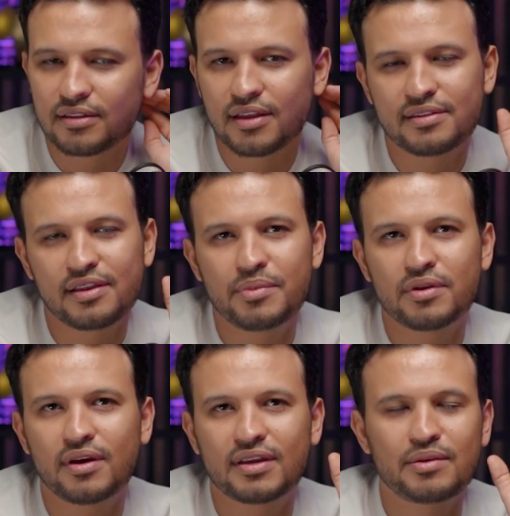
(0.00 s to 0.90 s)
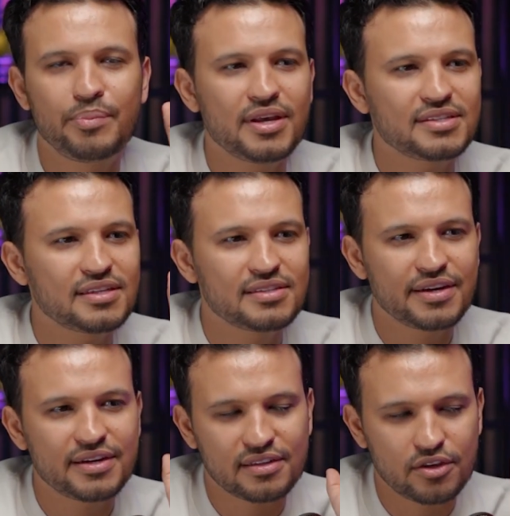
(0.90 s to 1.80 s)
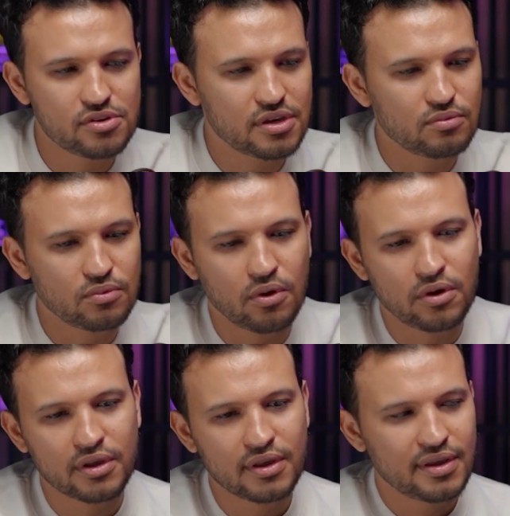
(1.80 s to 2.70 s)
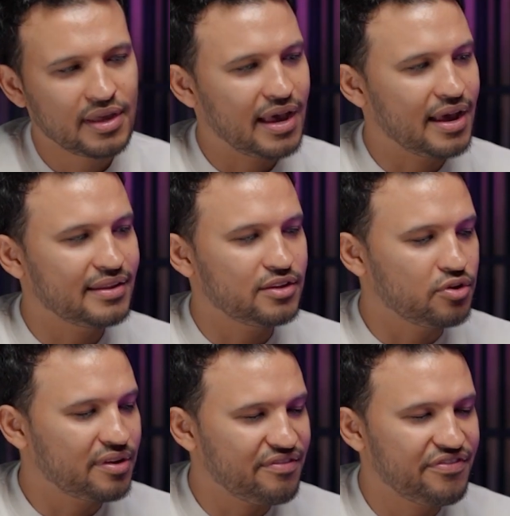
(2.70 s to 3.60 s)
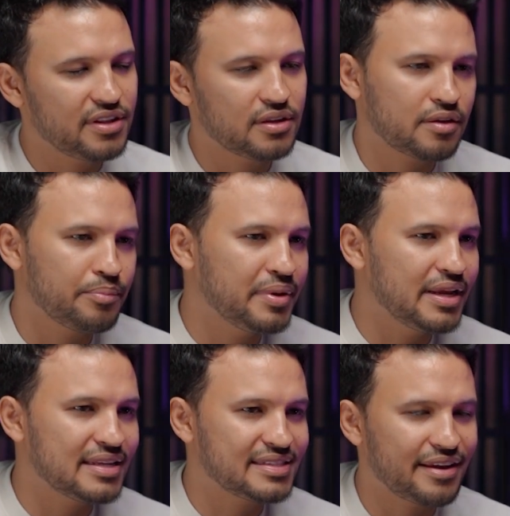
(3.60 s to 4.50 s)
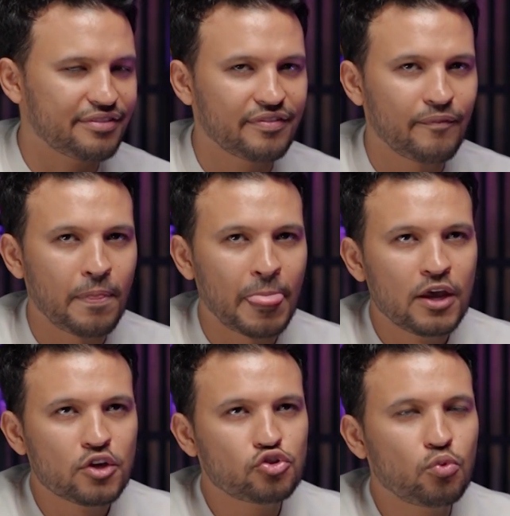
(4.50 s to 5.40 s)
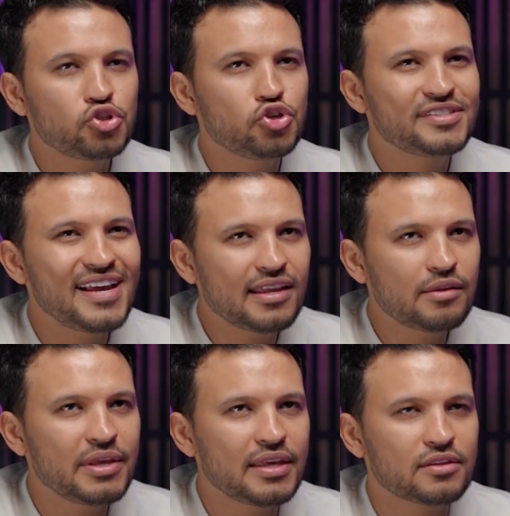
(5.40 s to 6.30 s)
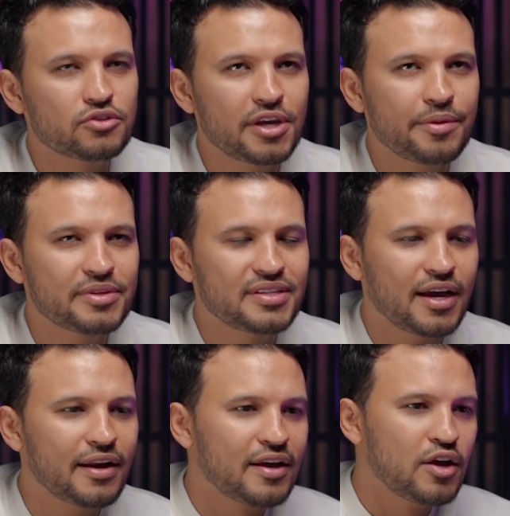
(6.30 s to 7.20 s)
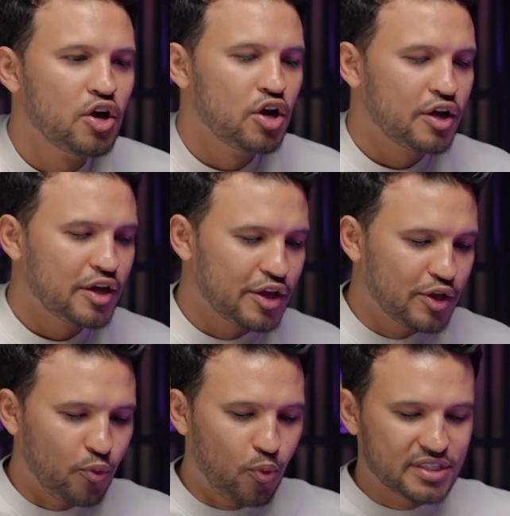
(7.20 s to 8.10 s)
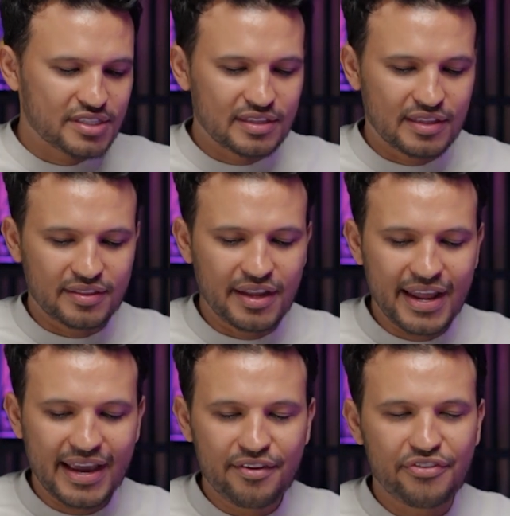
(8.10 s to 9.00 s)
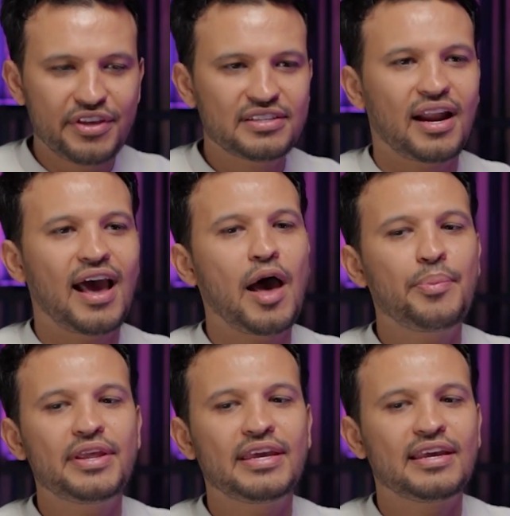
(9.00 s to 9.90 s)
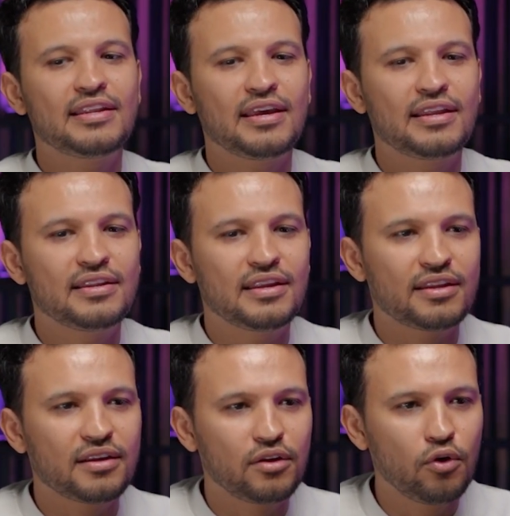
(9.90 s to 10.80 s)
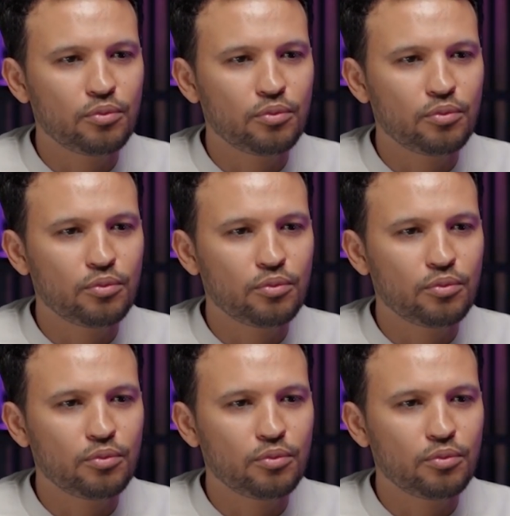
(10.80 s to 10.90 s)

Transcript: they tell me like the blessings here is that you can walk and you can feel completely safe. So what you're telling me, Zoheb, is that what's the negative things that are happening in the globe